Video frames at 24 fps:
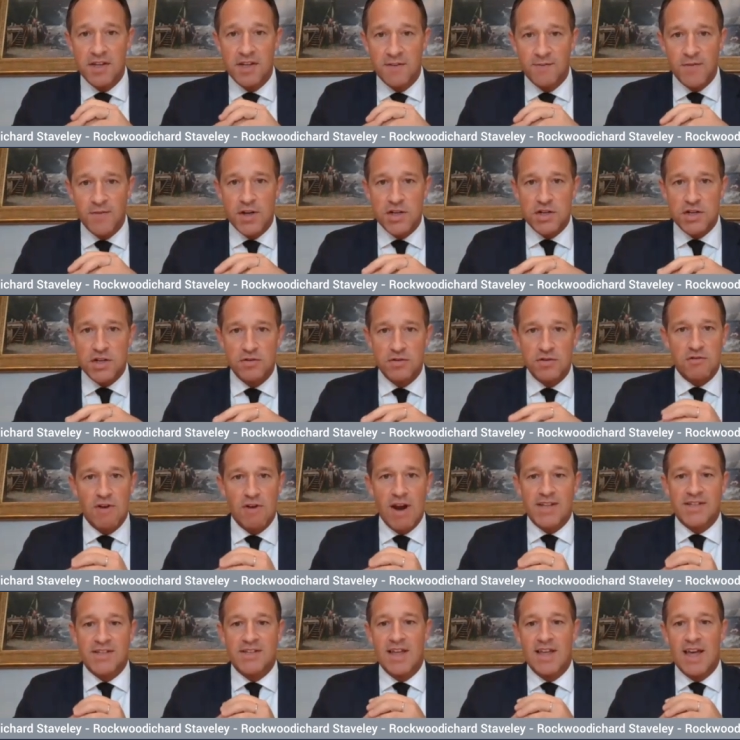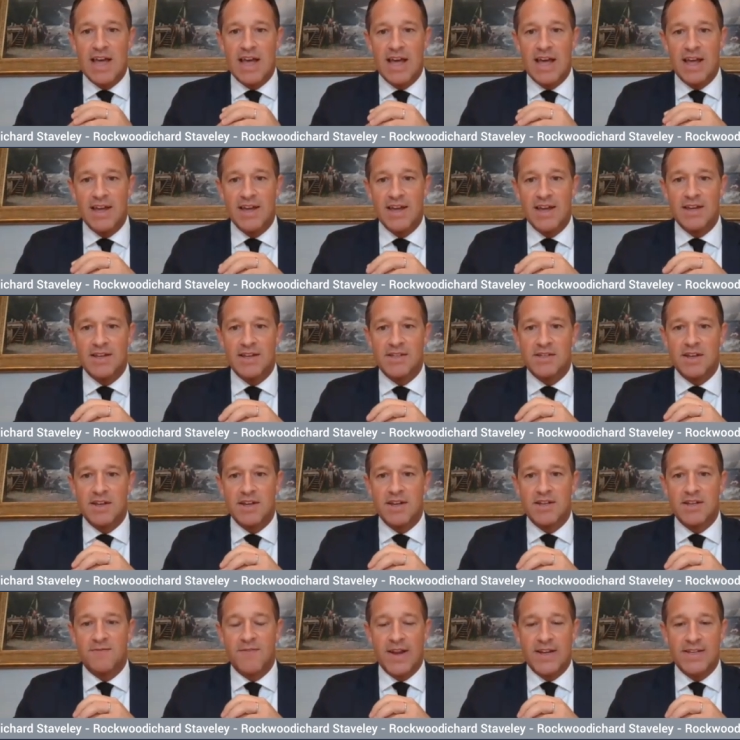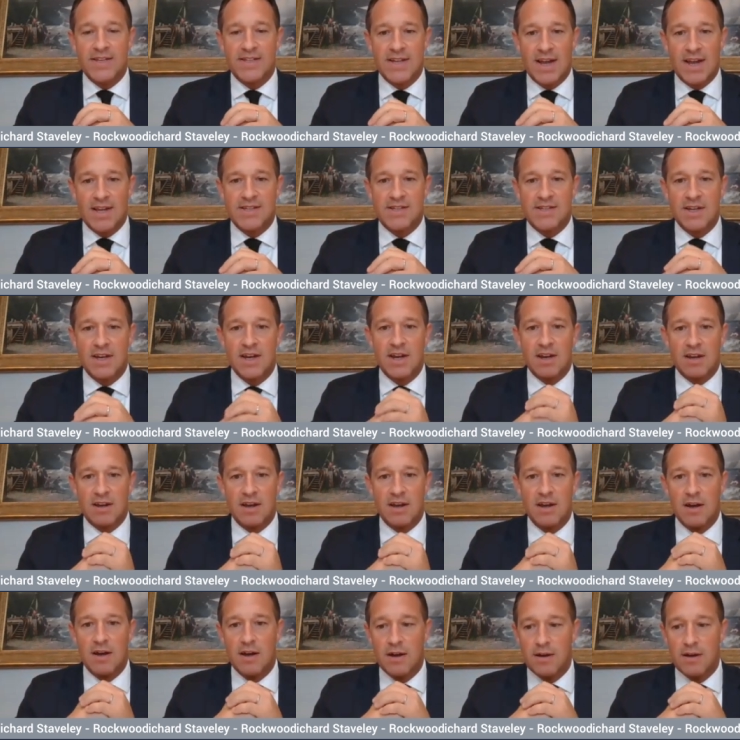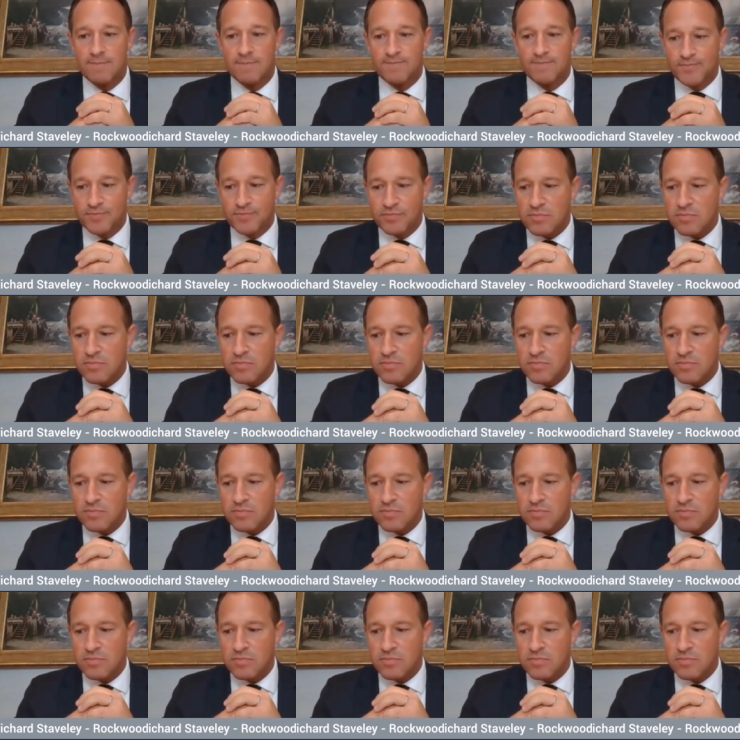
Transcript: The divisional director there is fantastic, and